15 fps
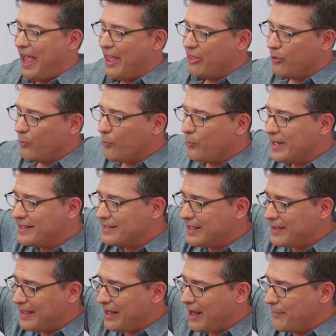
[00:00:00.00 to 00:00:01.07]
And the
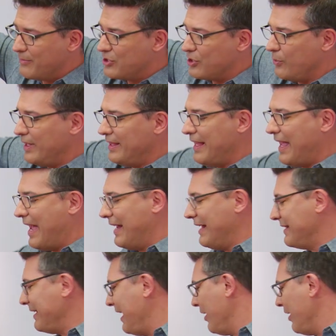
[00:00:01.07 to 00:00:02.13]
reason that I'm doing that is